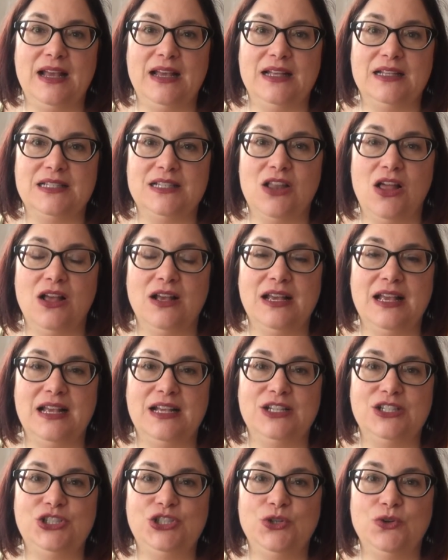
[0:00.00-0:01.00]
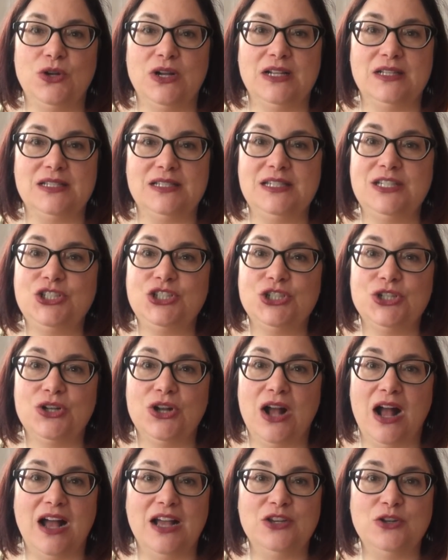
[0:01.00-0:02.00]
as long as you're a
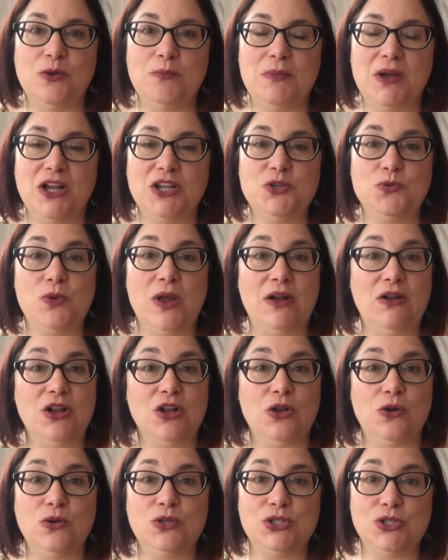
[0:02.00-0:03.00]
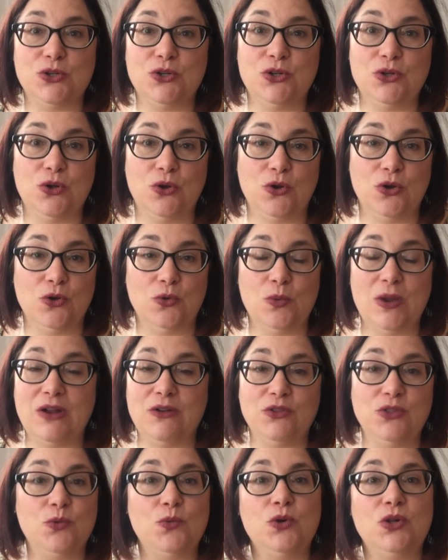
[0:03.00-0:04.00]
stitcher, I don't mind where it goes or
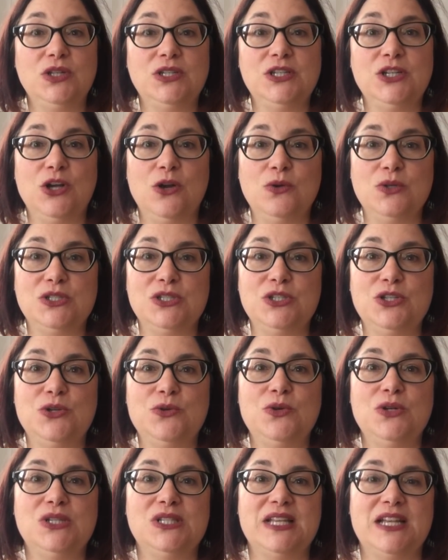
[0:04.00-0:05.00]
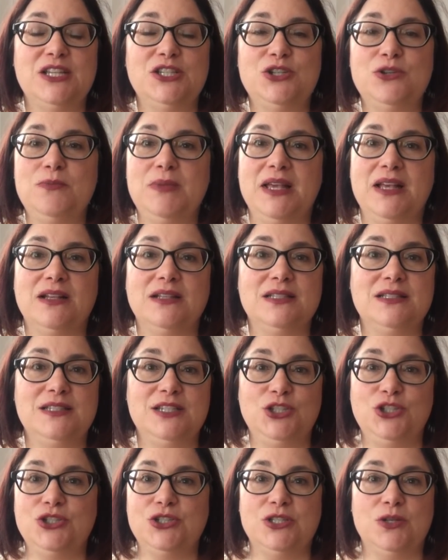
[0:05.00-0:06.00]
where in the world it goes and to who it's sent to, because
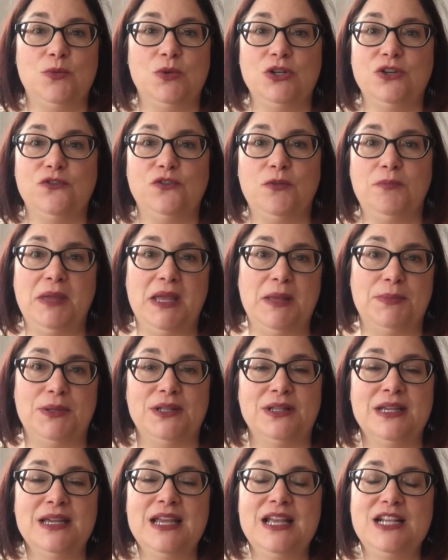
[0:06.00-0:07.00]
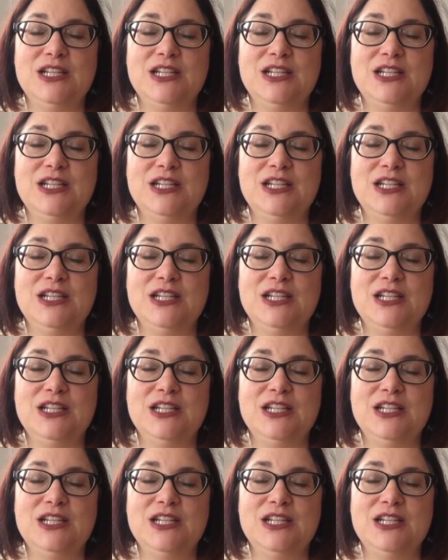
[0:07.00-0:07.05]
stitchers are wonderful people.